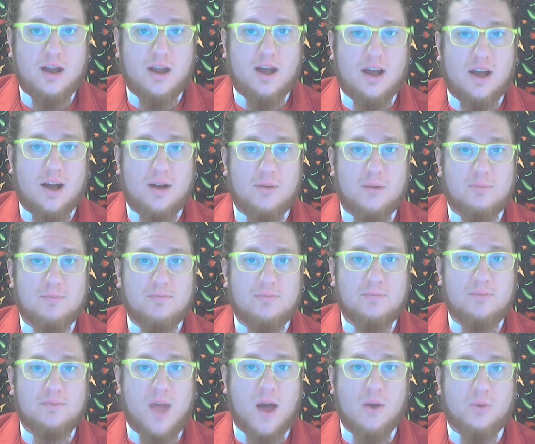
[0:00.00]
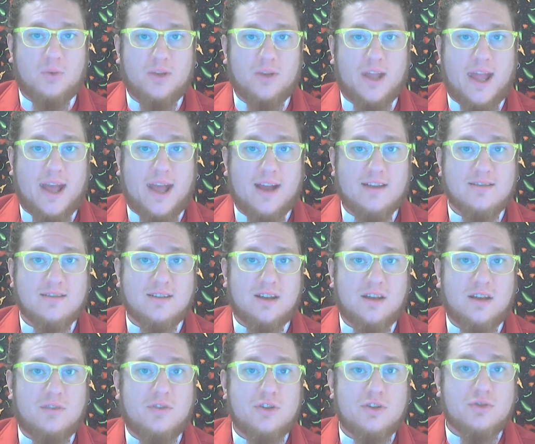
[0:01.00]
um, not only as an
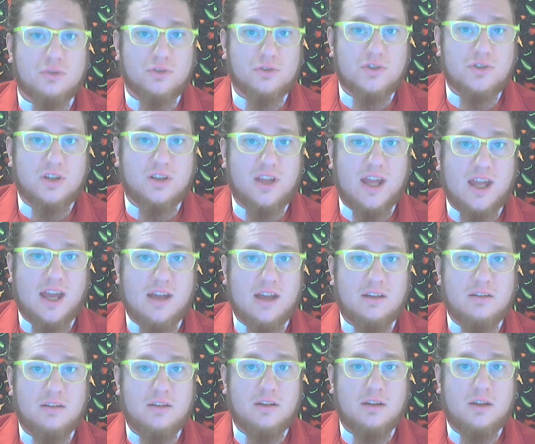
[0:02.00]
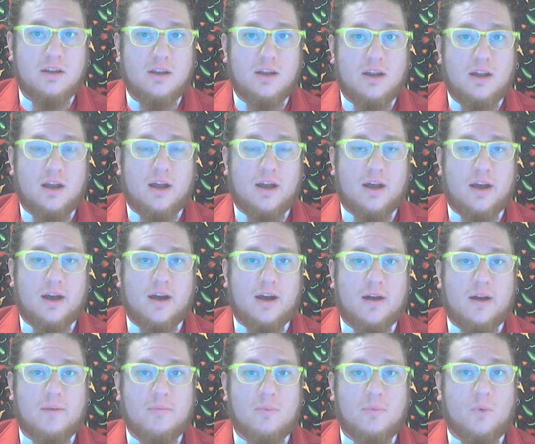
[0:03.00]
individual chili head
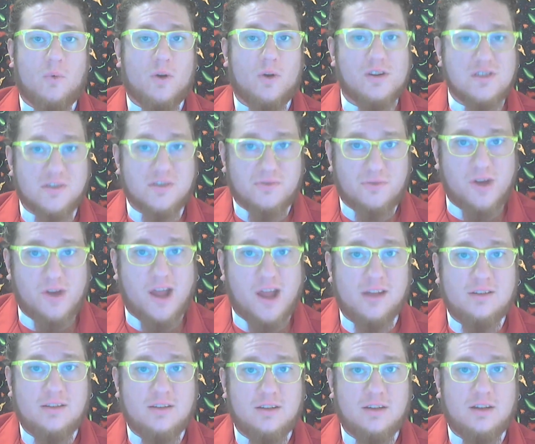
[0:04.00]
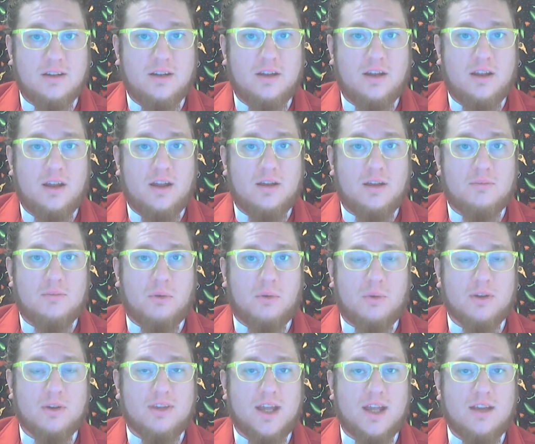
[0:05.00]
um, or as a friend, but
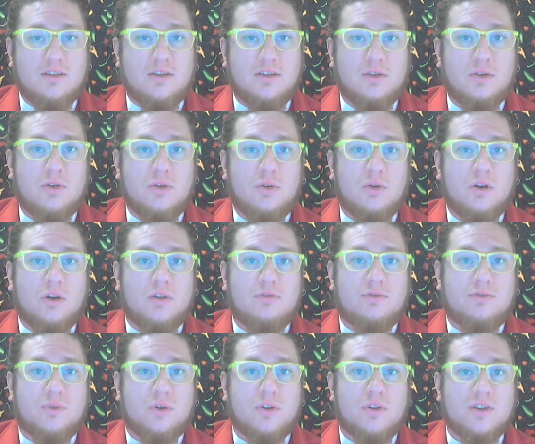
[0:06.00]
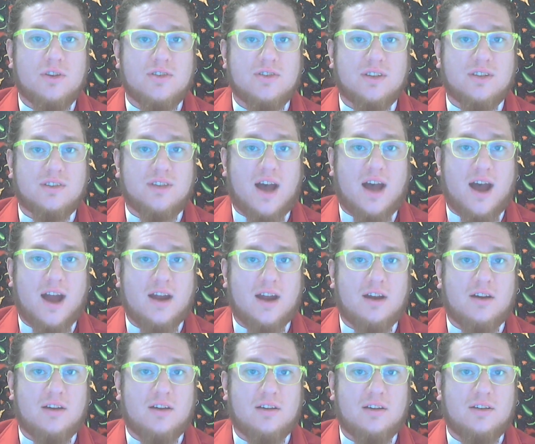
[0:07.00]
what they do for this
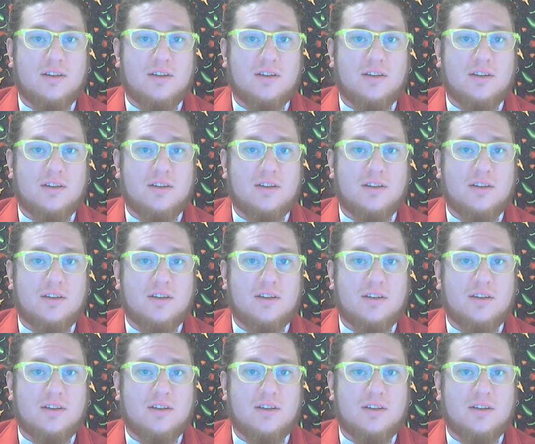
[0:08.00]
entire